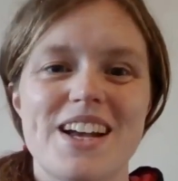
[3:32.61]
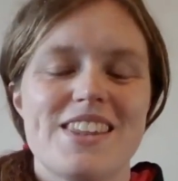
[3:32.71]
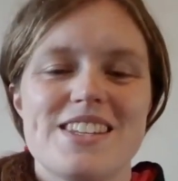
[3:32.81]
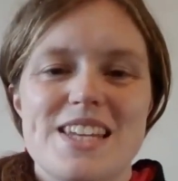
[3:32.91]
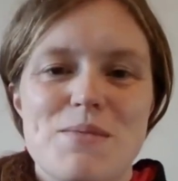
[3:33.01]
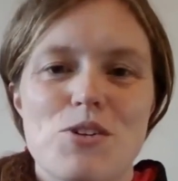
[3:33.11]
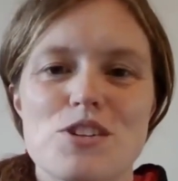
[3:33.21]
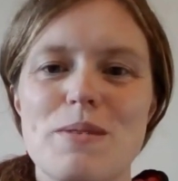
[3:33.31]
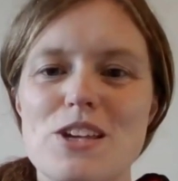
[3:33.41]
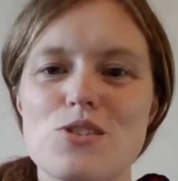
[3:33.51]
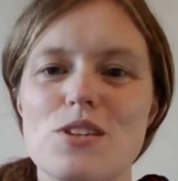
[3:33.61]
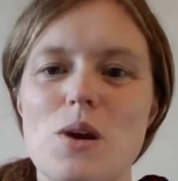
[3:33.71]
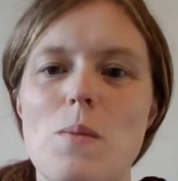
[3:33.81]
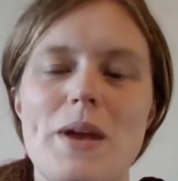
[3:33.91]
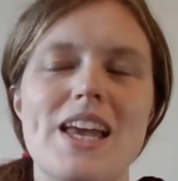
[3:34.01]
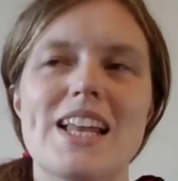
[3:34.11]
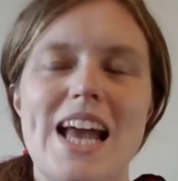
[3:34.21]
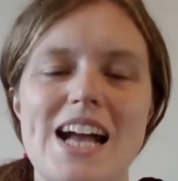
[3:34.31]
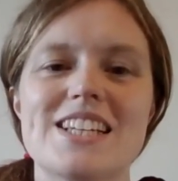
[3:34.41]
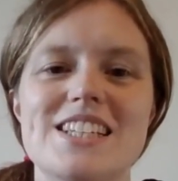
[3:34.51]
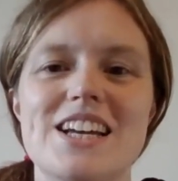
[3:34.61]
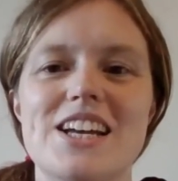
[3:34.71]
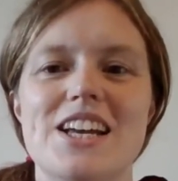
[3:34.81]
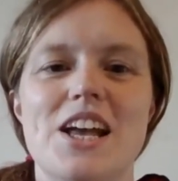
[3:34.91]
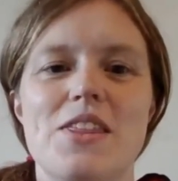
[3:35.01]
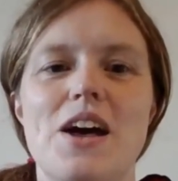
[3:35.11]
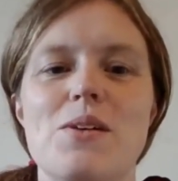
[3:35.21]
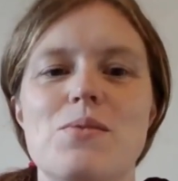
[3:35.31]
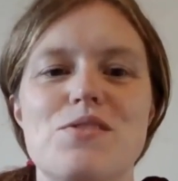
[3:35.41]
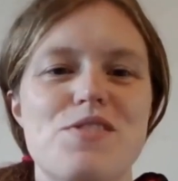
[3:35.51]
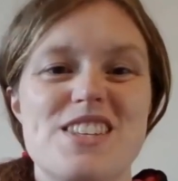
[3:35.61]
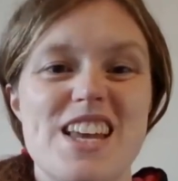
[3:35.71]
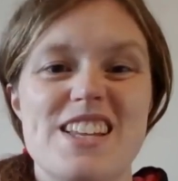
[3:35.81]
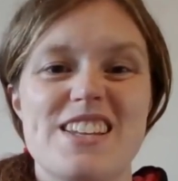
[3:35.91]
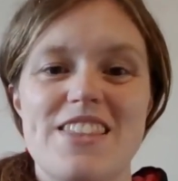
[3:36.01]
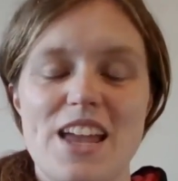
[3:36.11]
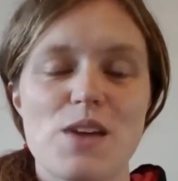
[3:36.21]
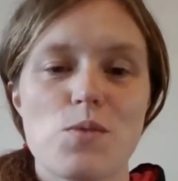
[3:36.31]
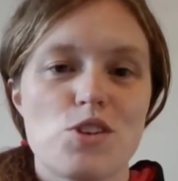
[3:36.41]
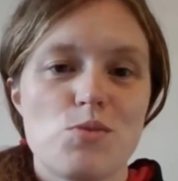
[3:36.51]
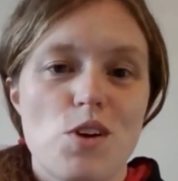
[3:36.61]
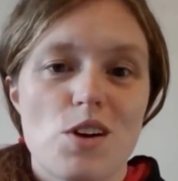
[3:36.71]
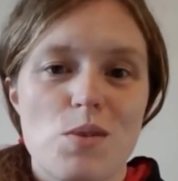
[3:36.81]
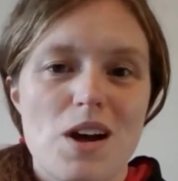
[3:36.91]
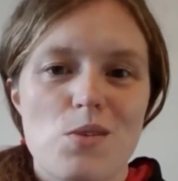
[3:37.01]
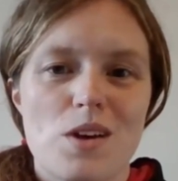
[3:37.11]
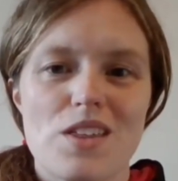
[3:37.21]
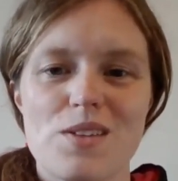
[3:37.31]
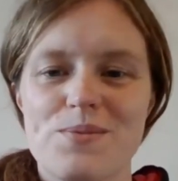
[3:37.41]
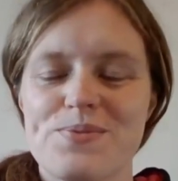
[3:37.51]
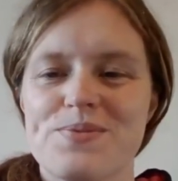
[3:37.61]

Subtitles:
And the team got to make sure they were picking a candidate that would fit in and they could work well with.